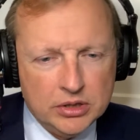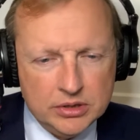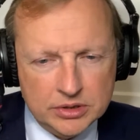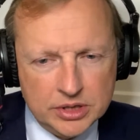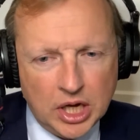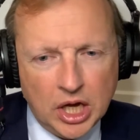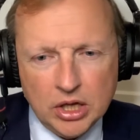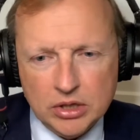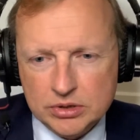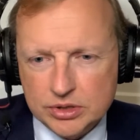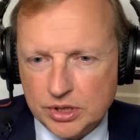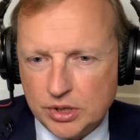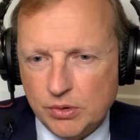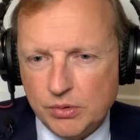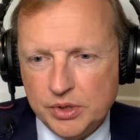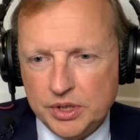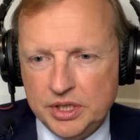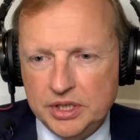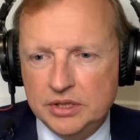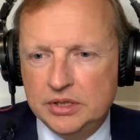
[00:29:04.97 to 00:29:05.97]
dollars
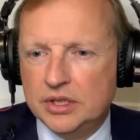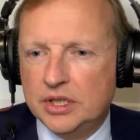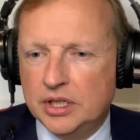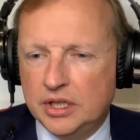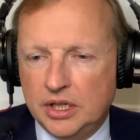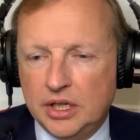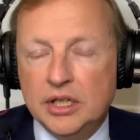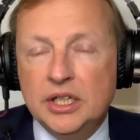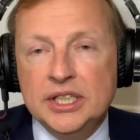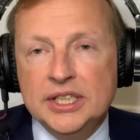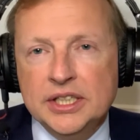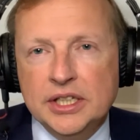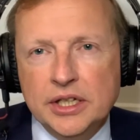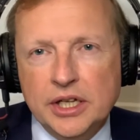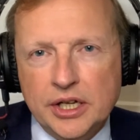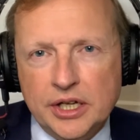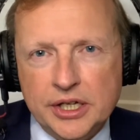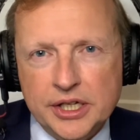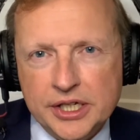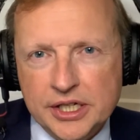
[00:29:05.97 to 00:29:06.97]
going into
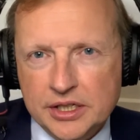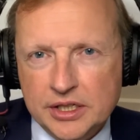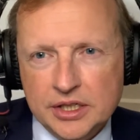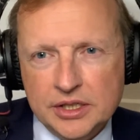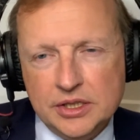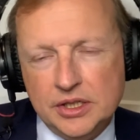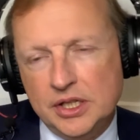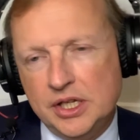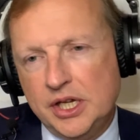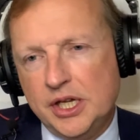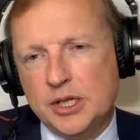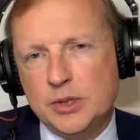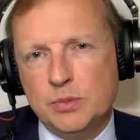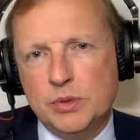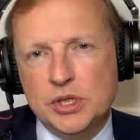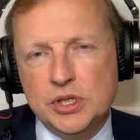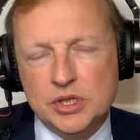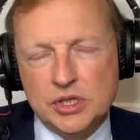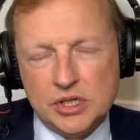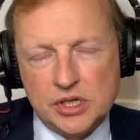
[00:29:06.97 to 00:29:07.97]
the
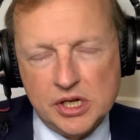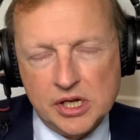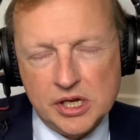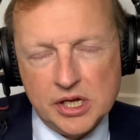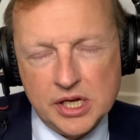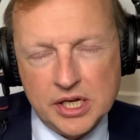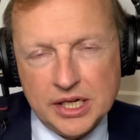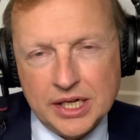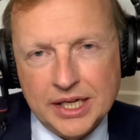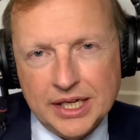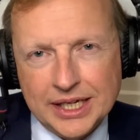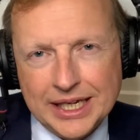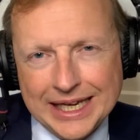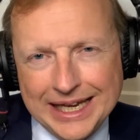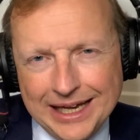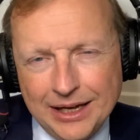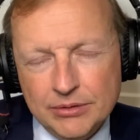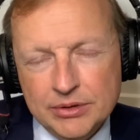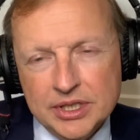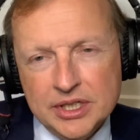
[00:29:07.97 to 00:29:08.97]
husband's
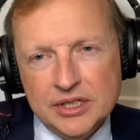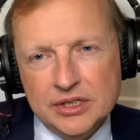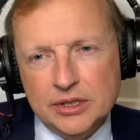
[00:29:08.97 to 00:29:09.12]
account.